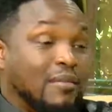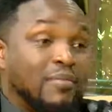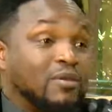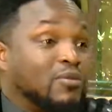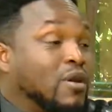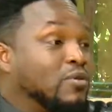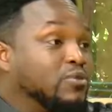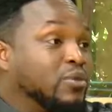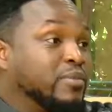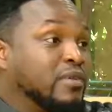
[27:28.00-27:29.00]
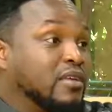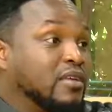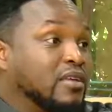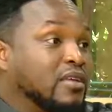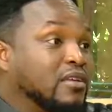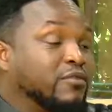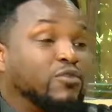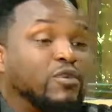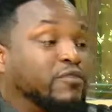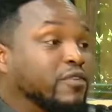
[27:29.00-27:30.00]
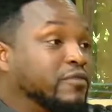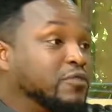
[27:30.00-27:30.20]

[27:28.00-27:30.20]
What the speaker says: I mean, where would we be if UFF